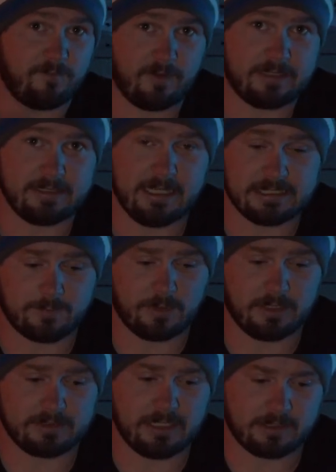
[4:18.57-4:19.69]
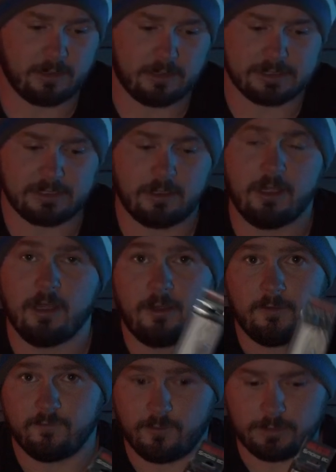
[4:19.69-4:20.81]
Fantastic bit of technology
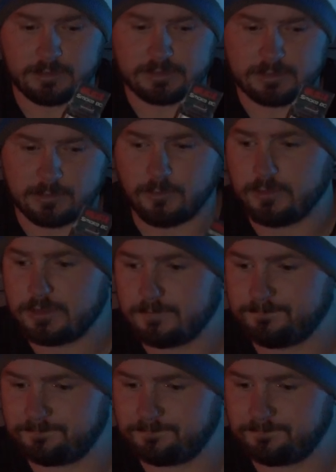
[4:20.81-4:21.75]
from Ballista Lures.